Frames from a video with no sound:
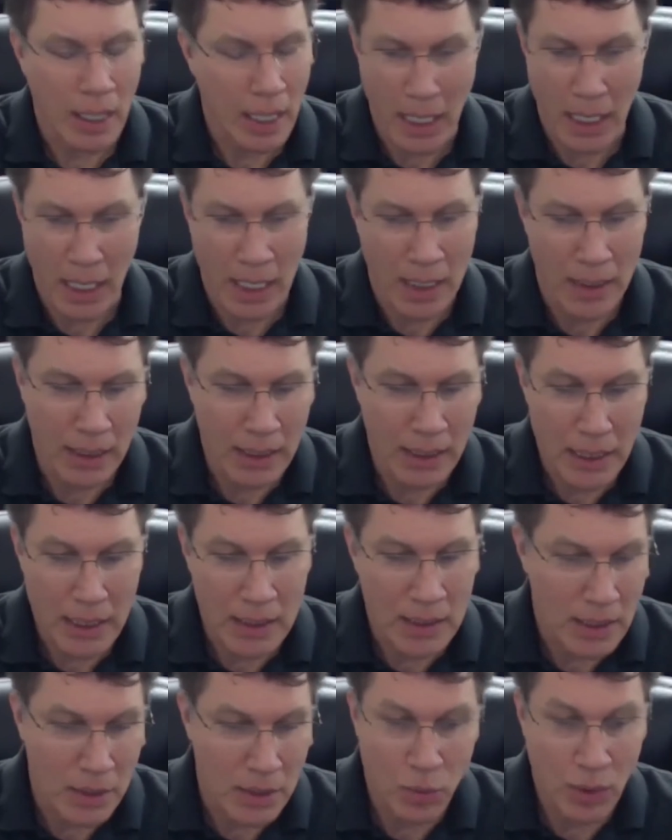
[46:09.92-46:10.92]
and the
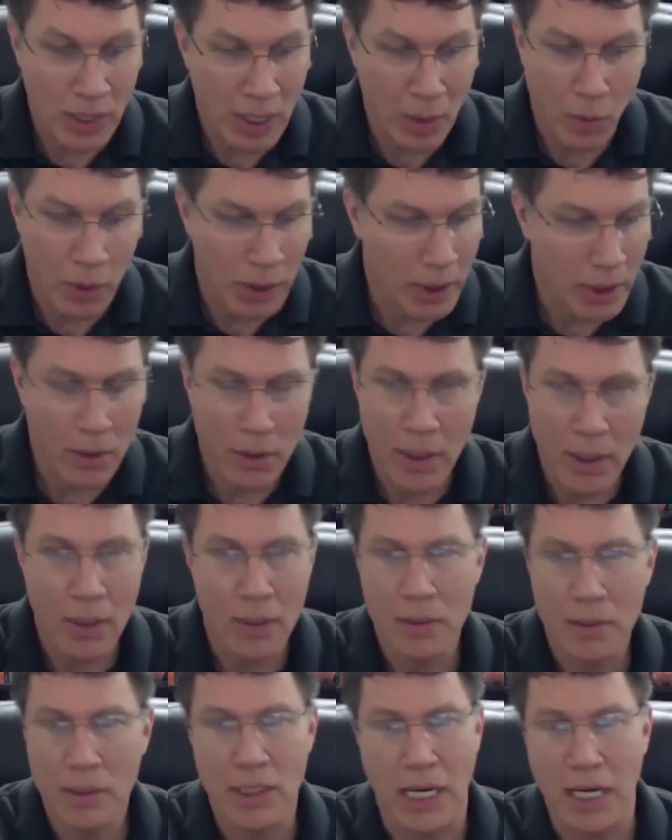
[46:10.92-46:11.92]
kid says, well, I want to go
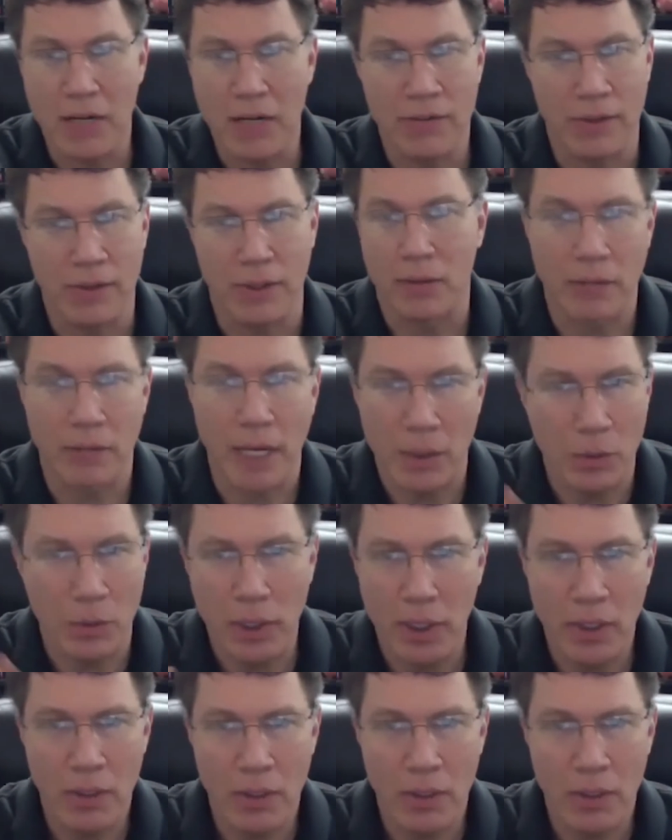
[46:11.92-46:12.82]
to Stanford, right? I want to go to